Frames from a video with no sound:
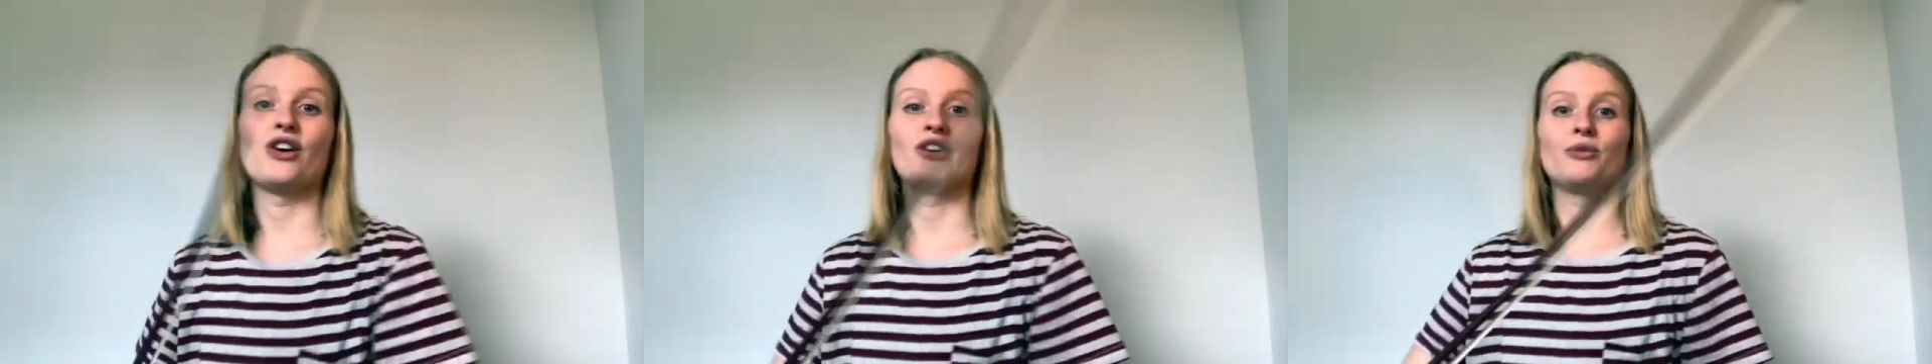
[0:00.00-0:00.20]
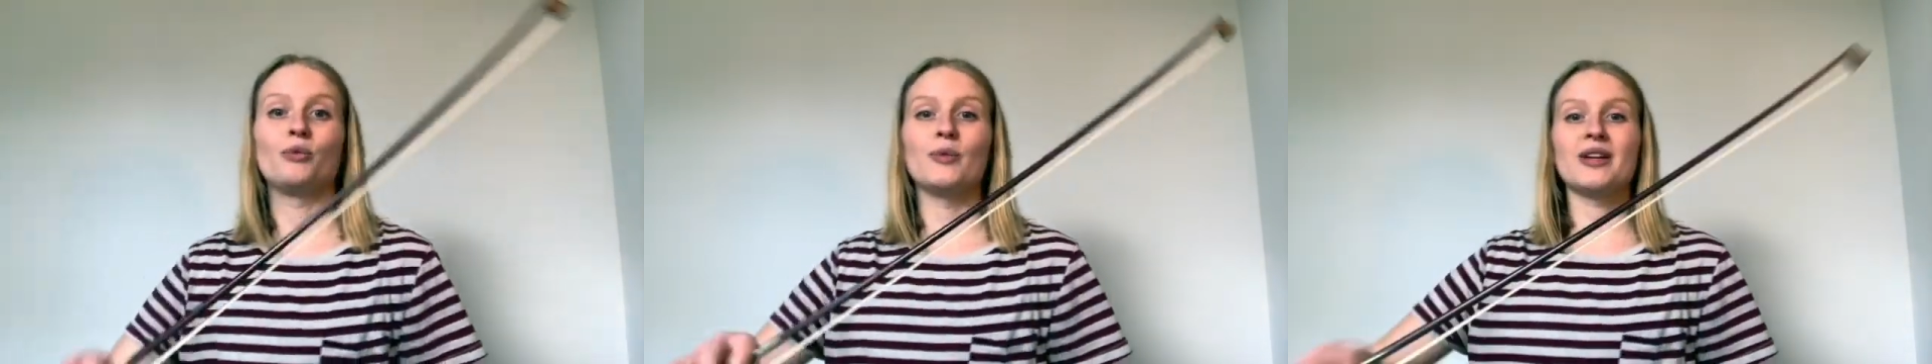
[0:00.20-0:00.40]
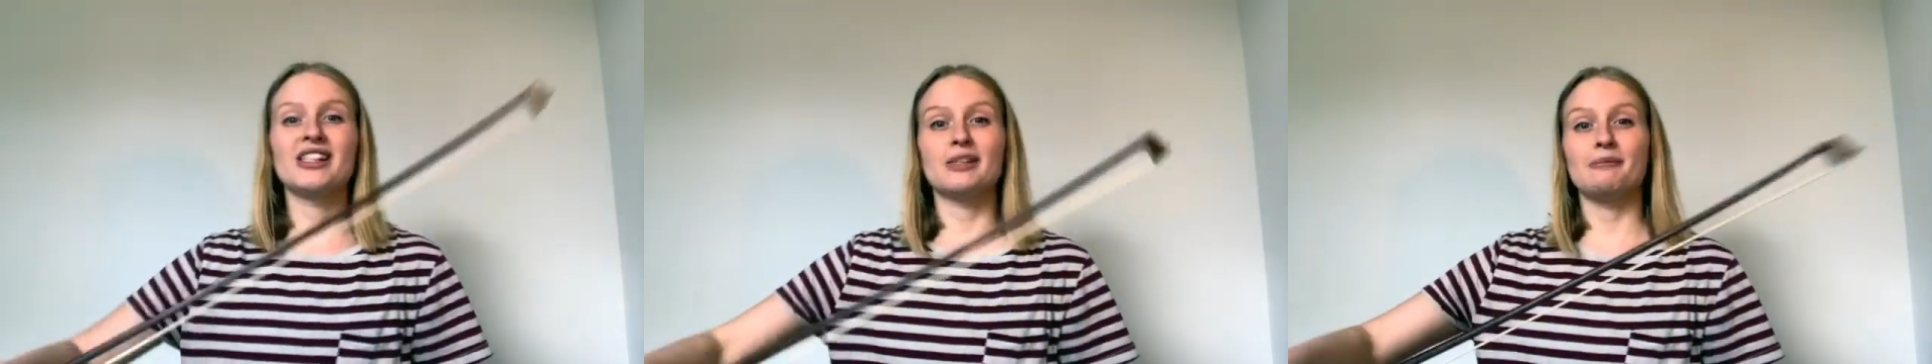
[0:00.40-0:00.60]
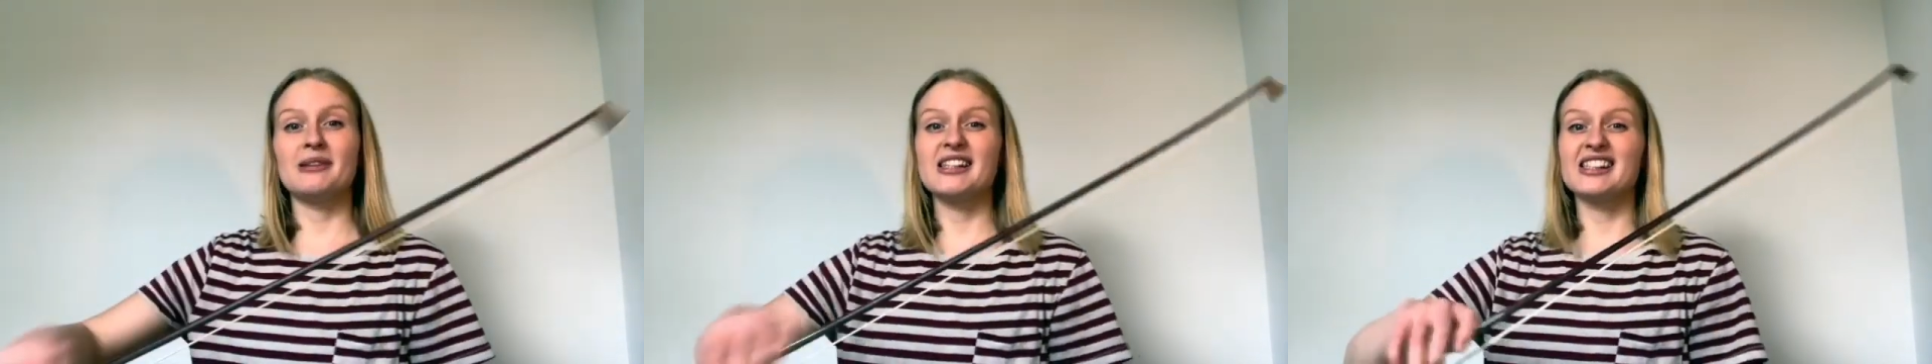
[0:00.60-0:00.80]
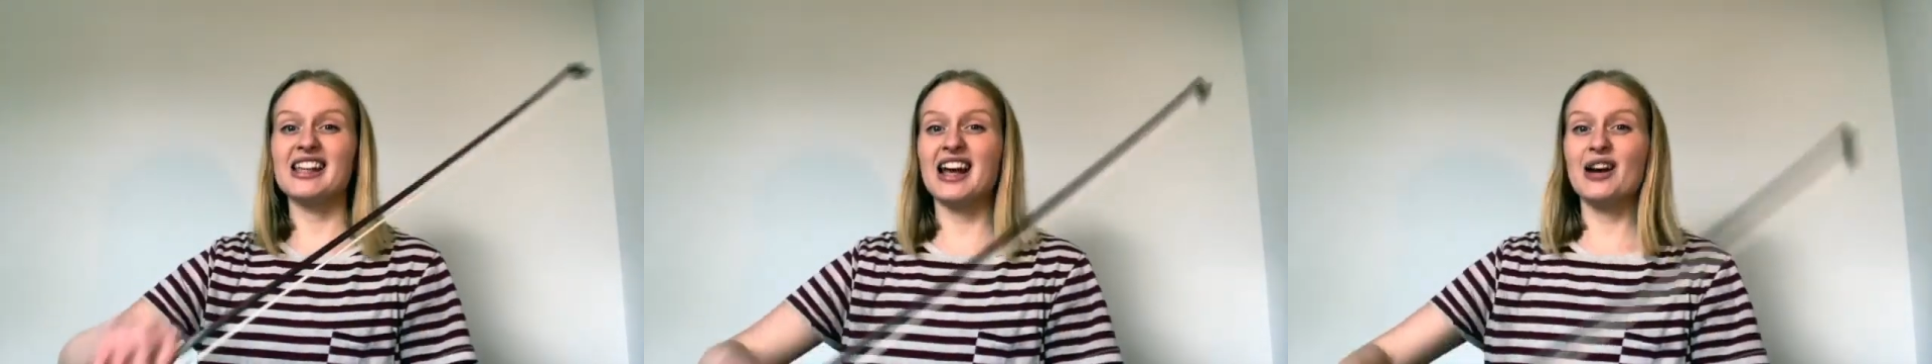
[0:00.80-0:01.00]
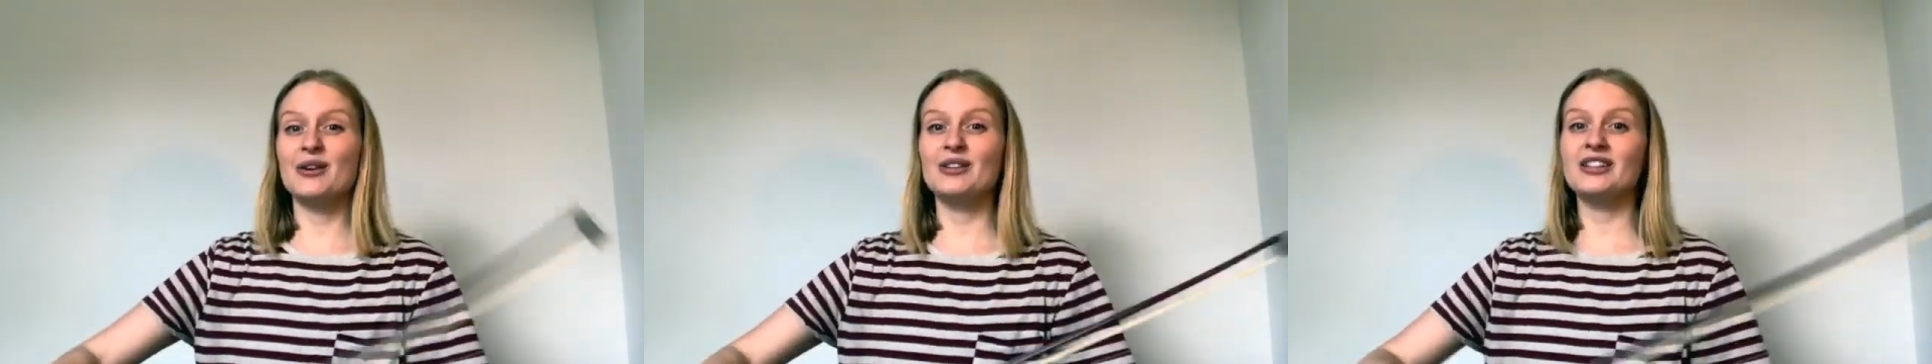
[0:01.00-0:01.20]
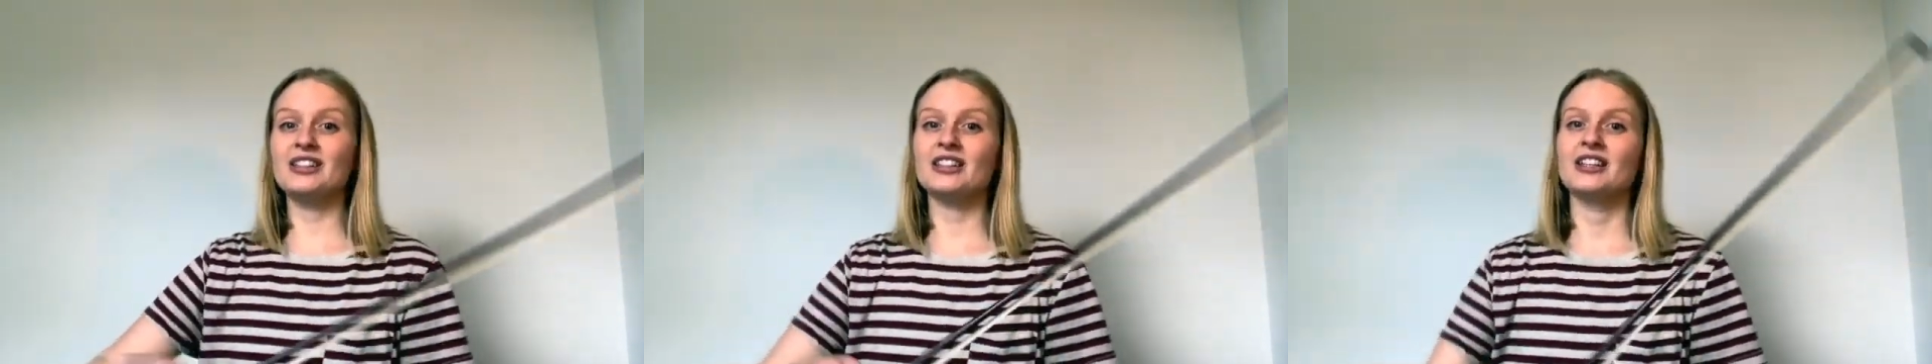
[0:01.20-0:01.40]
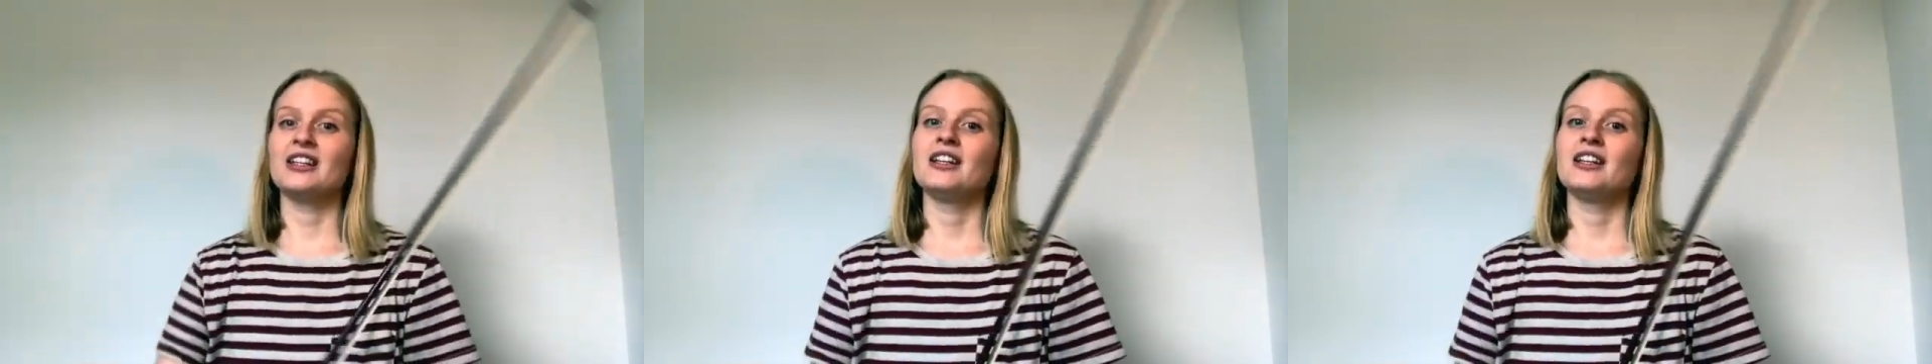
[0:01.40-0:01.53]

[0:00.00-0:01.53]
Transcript: of wispy sound,